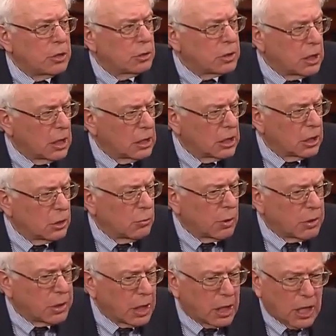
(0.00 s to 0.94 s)
you're dealing
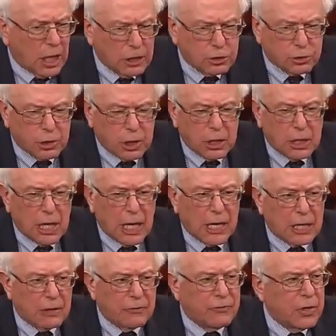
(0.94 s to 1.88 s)
with a country
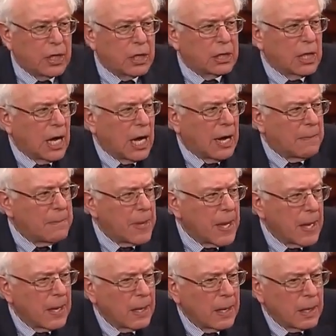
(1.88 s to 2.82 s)
like Vietnam,
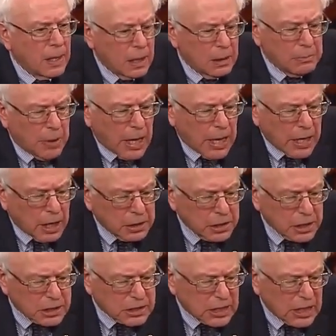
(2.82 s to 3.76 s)
my
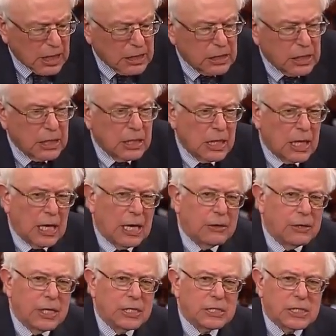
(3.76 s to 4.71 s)
understanding
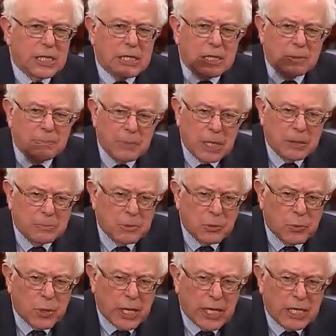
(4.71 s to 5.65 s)
there is that the
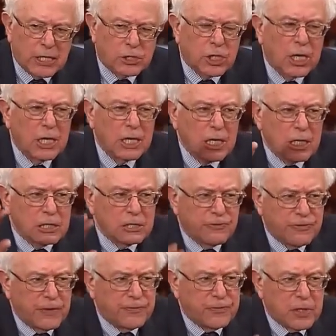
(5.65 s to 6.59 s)
minimum wage
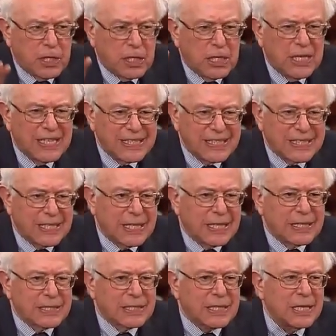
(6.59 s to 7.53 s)
is
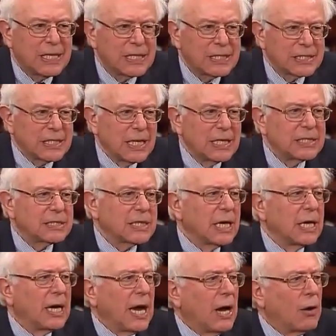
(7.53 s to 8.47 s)
56
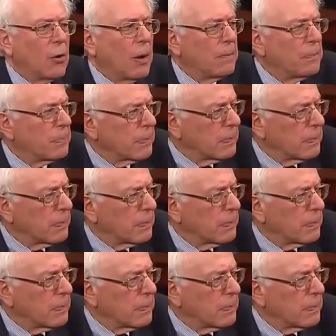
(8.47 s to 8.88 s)
cents an hour.